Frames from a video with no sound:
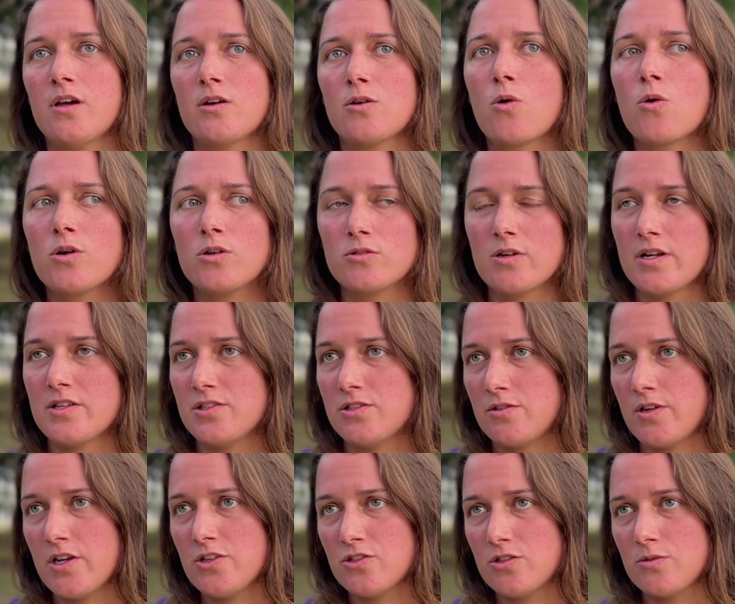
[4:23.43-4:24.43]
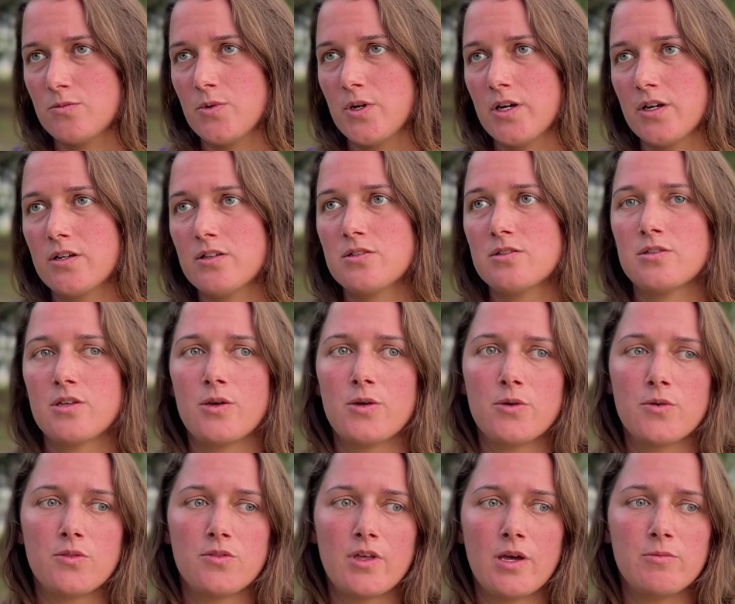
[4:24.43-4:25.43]
coral restoration work,
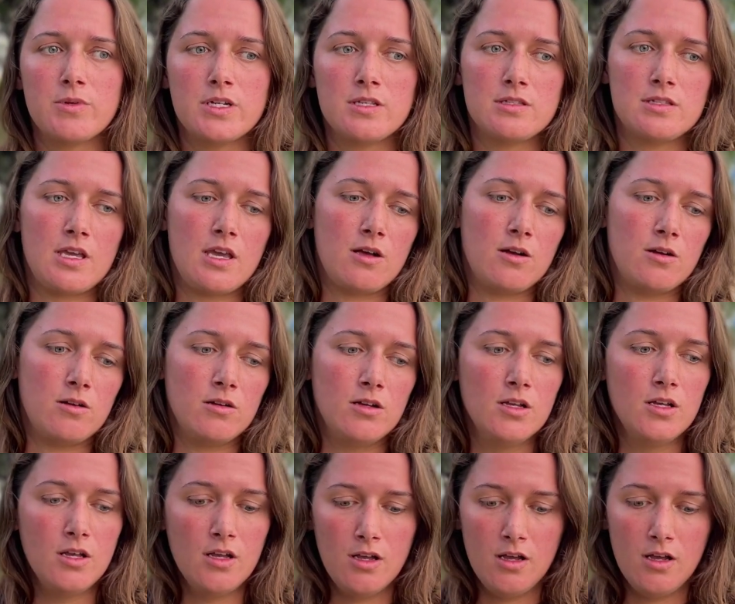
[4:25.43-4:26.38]
so that would entail